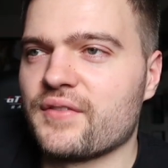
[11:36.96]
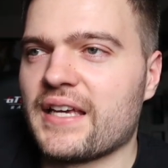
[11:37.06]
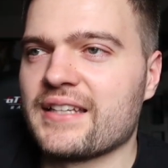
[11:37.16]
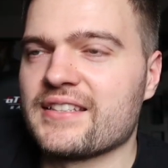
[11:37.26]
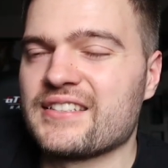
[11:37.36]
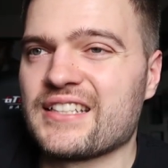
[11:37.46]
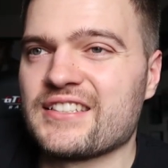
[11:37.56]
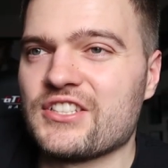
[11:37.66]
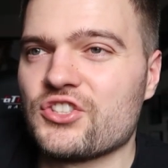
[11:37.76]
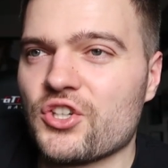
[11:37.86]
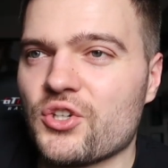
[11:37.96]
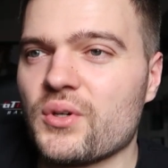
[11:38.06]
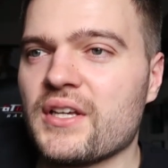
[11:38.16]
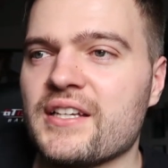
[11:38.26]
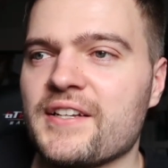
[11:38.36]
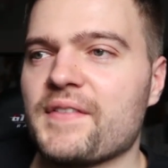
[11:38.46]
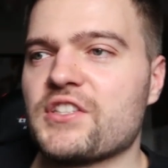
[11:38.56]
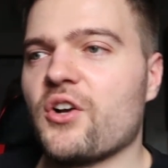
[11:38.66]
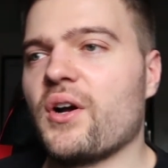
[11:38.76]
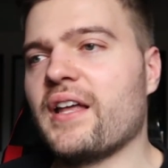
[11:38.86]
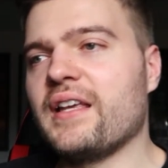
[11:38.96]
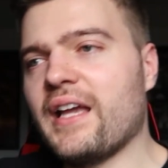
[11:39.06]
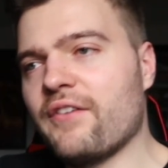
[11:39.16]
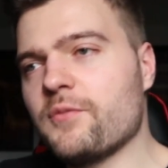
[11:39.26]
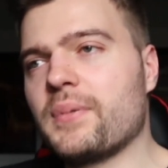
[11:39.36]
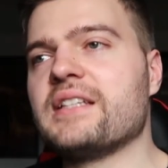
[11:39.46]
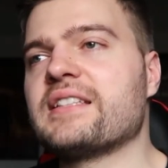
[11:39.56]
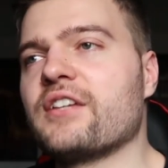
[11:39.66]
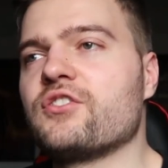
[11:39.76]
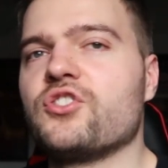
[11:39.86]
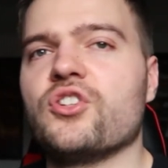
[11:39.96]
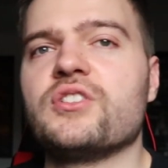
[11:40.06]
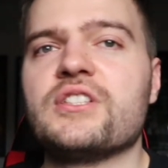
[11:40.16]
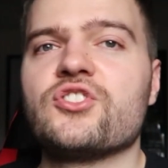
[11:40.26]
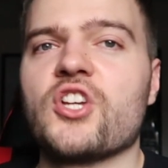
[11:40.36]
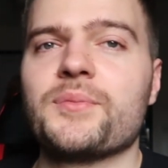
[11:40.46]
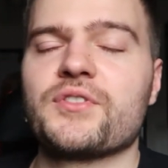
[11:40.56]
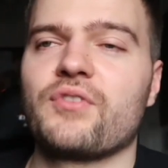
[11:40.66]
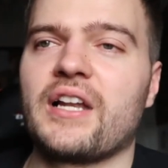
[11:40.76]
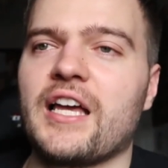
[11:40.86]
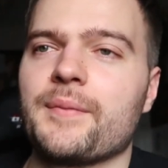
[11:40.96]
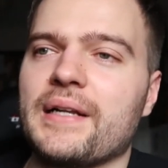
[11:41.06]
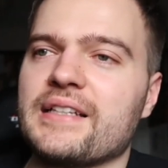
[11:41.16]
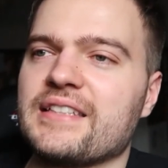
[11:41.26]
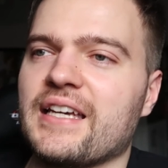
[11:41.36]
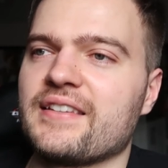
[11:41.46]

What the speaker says: Kvyat did 62. So I think everybody's had good in terms of reliability.